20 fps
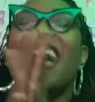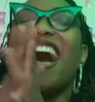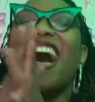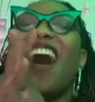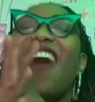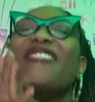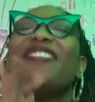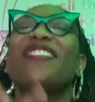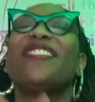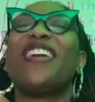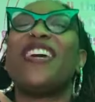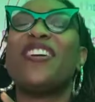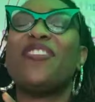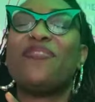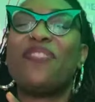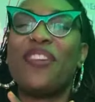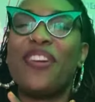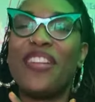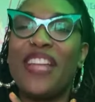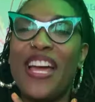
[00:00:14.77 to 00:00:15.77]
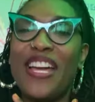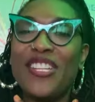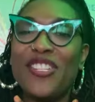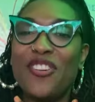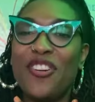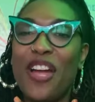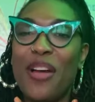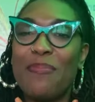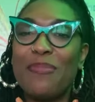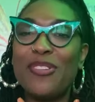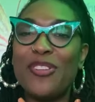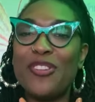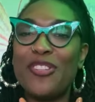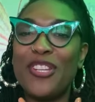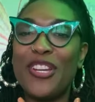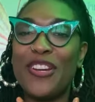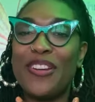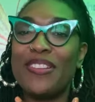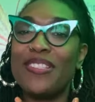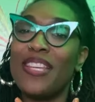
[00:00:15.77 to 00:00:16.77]
I want to thank you for your likes, your comments, your
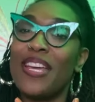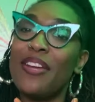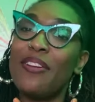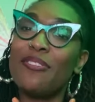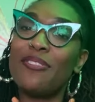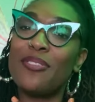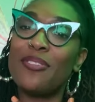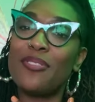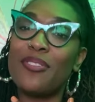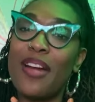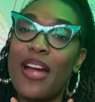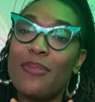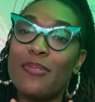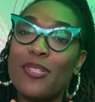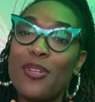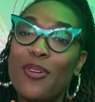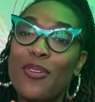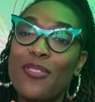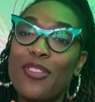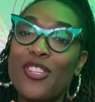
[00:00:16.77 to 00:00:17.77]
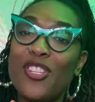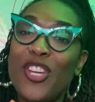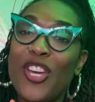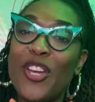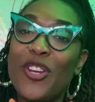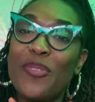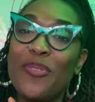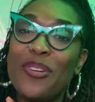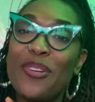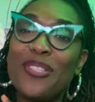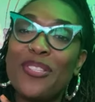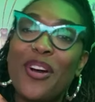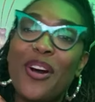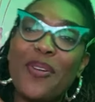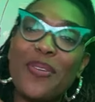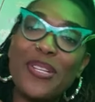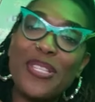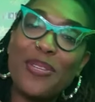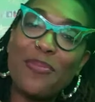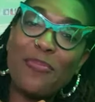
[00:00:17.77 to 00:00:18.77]
shares, and your subscribes here on the channel. It is
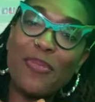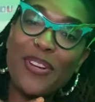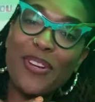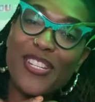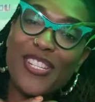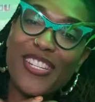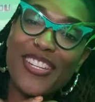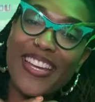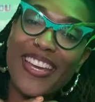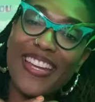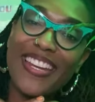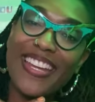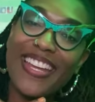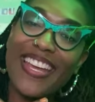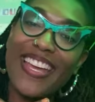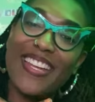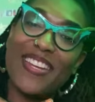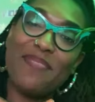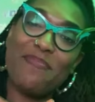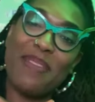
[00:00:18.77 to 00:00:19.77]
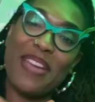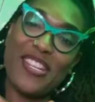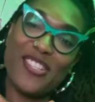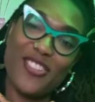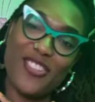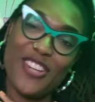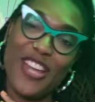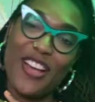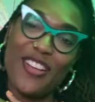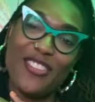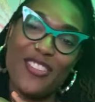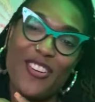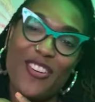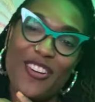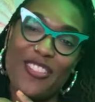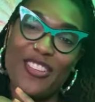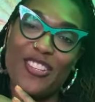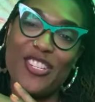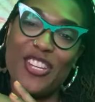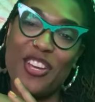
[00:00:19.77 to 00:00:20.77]
always appreciated, and a major shout out to
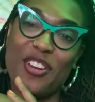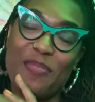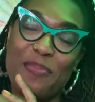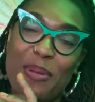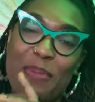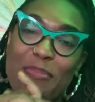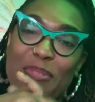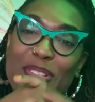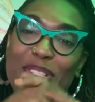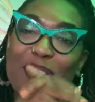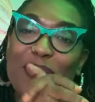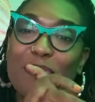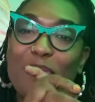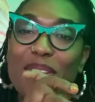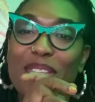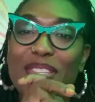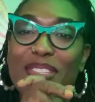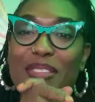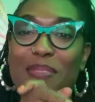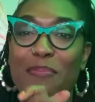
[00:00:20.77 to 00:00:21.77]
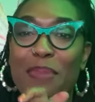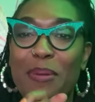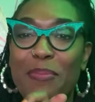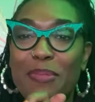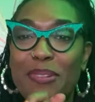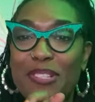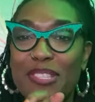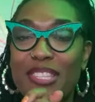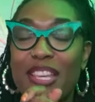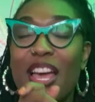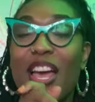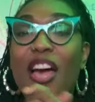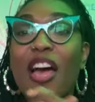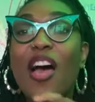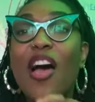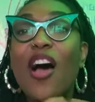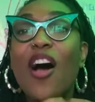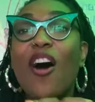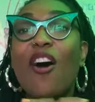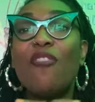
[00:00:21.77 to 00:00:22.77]
all the channel members as well as the members
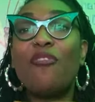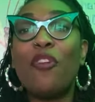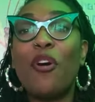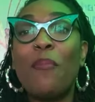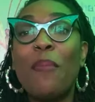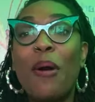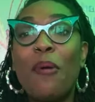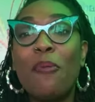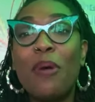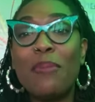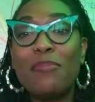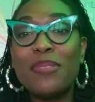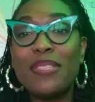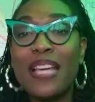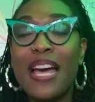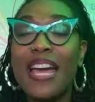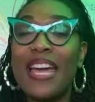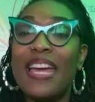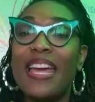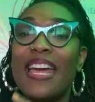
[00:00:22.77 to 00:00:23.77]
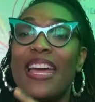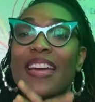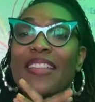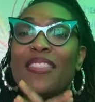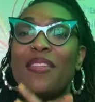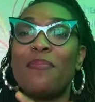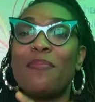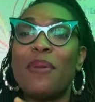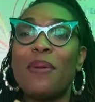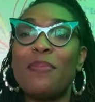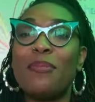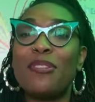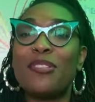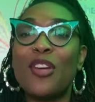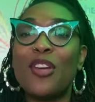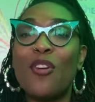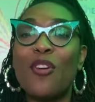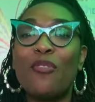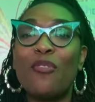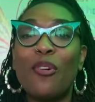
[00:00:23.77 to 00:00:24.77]
over on my website and the members
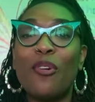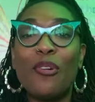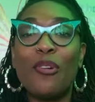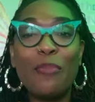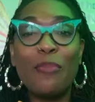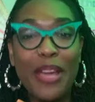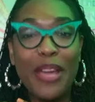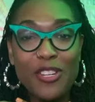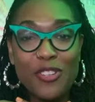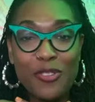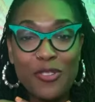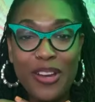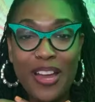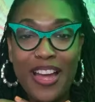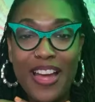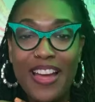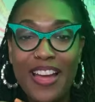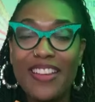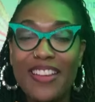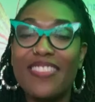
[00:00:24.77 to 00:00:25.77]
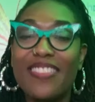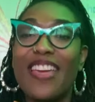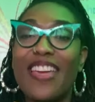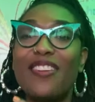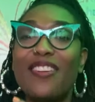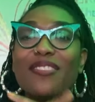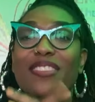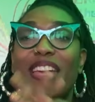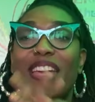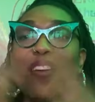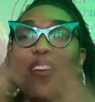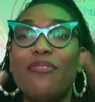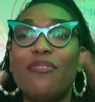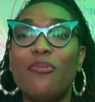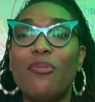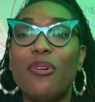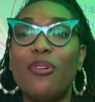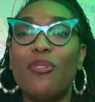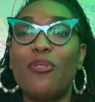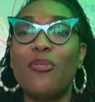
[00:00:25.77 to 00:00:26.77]
over on Patreon. Thank you to
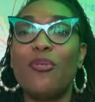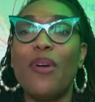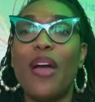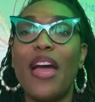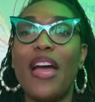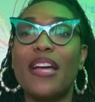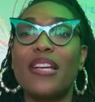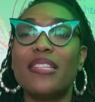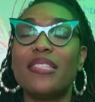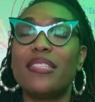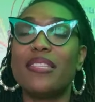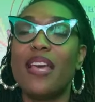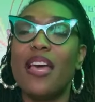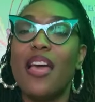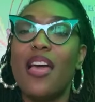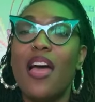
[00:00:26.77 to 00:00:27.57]
everyone who has